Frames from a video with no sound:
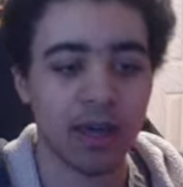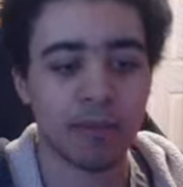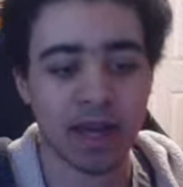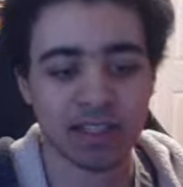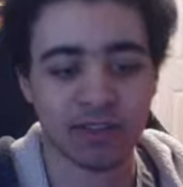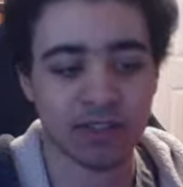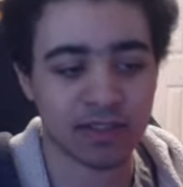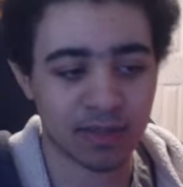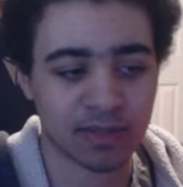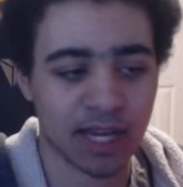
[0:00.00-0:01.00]
Passes the
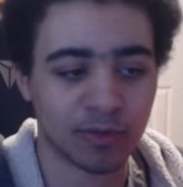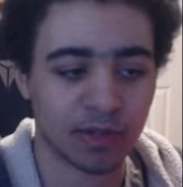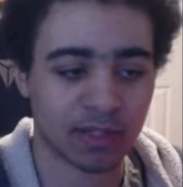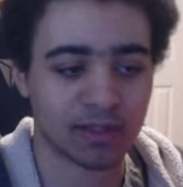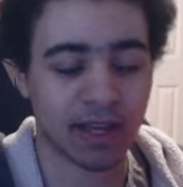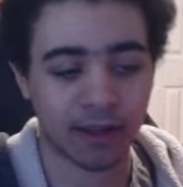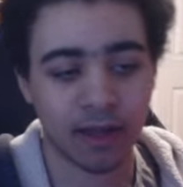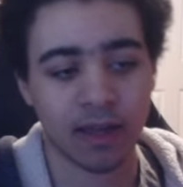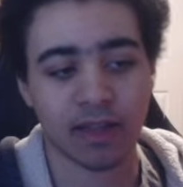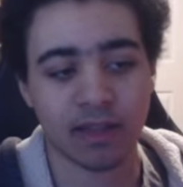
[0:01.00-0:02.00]
same type, do not stack.
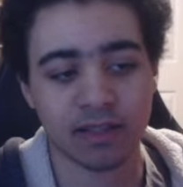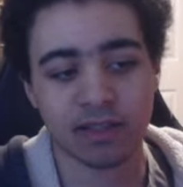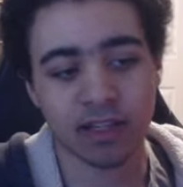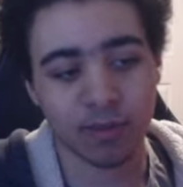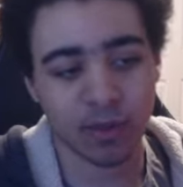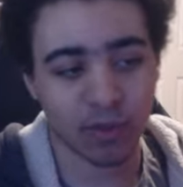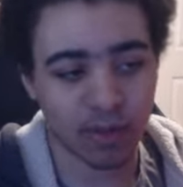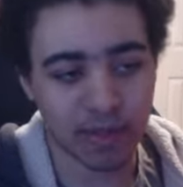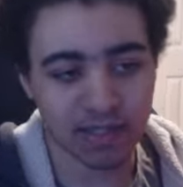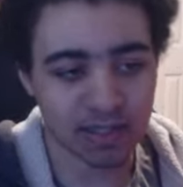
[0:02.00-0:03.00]
This is going to be one
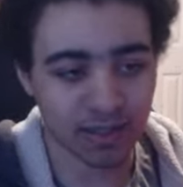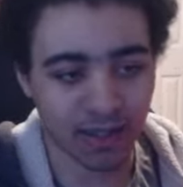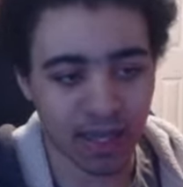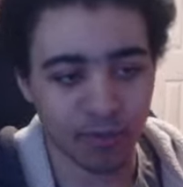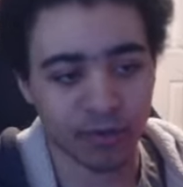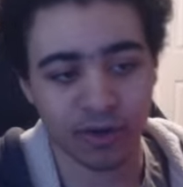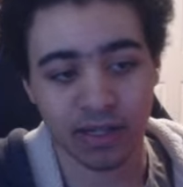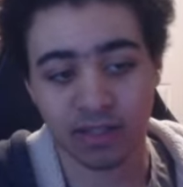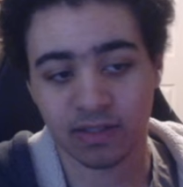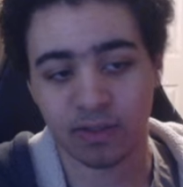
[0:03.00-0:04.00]
of the best sets in the game for
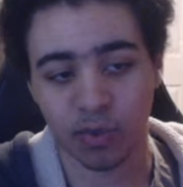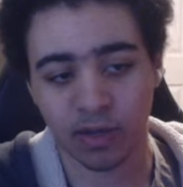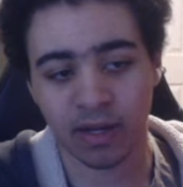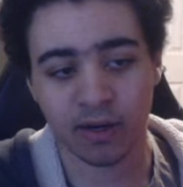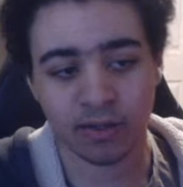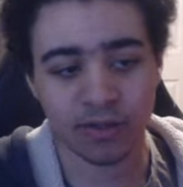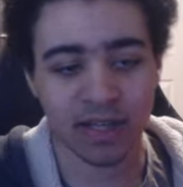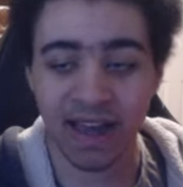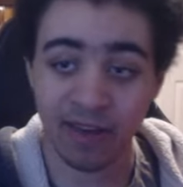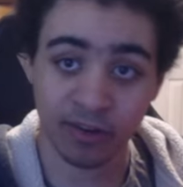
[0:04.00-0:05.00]
any support characters.
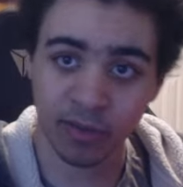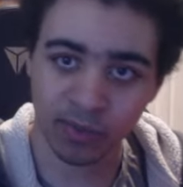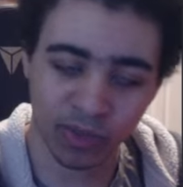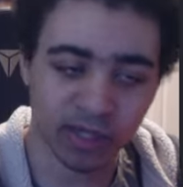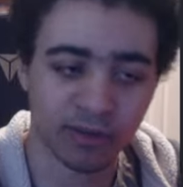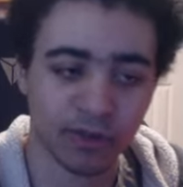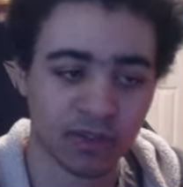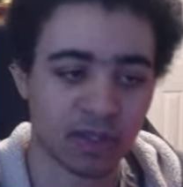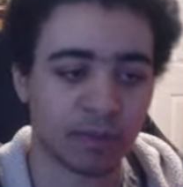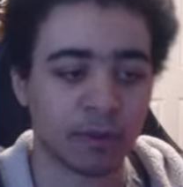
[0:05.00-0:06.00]
I have it on my arena, for
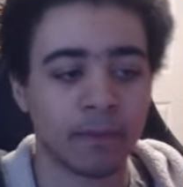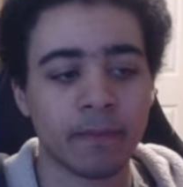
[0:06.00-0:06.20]
example.